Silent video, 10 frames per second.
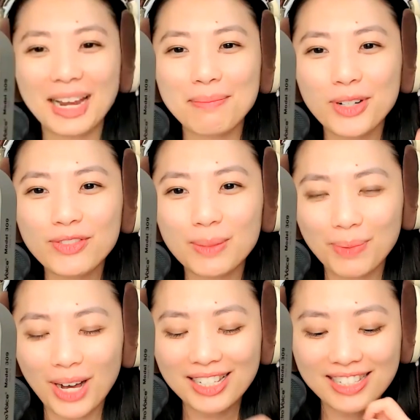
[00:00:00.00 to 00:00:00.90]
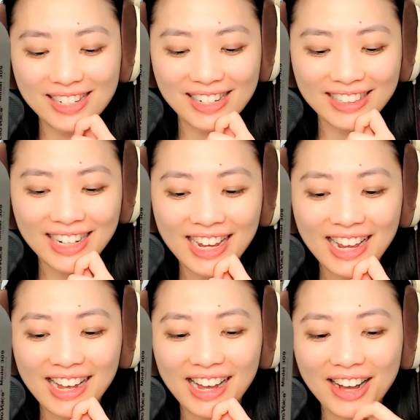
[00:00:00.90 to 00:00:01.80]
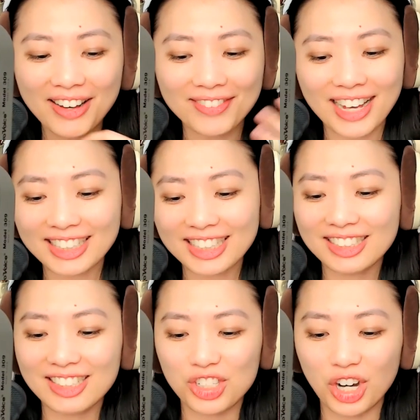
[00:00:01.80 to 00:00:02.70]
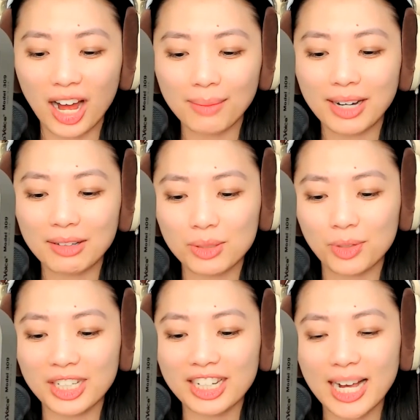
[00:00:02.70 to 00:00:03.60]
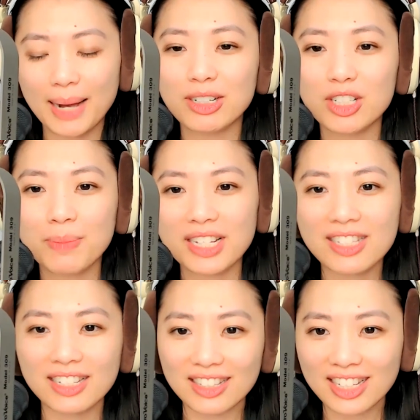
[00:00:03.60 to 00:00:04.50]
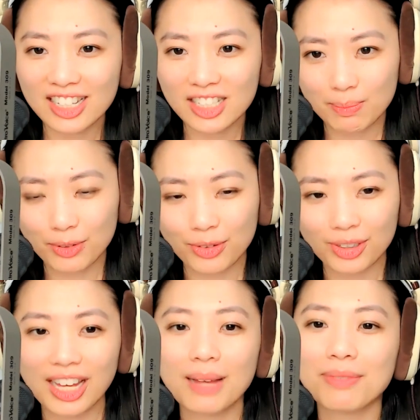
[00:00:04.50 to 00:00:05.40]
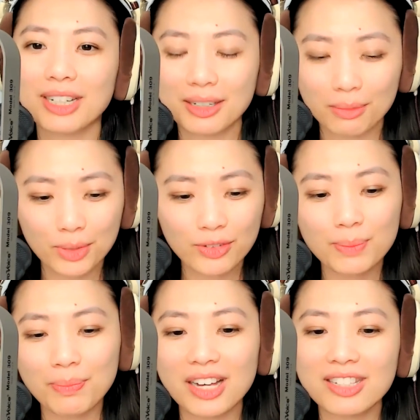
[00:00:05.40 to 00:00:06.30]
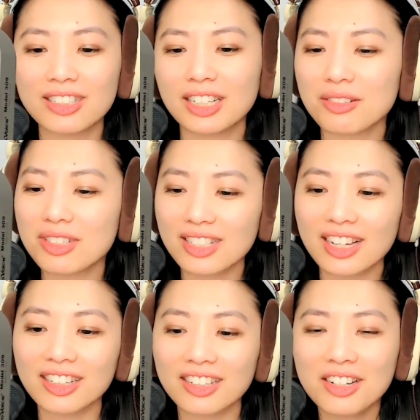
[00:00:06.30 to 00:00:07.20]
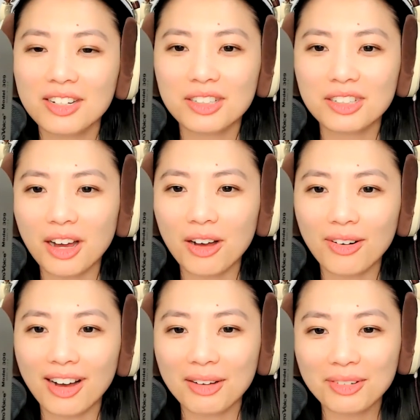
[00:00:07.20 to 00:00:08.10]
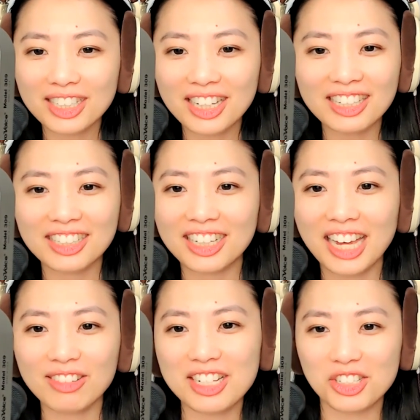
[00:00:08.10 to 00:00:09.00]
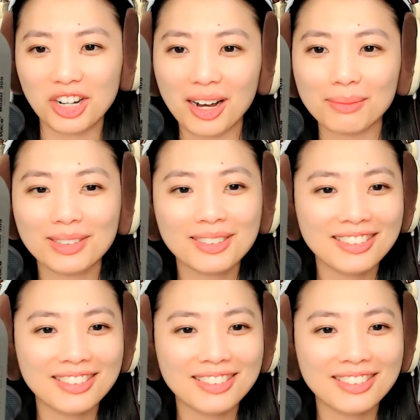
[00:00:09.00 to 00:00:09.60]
I moved to Boston, um, I needed a job. I was working at Domino's Pizza in Texas before that, but moved to Boston. I was like, you know, I want to get an accounting job.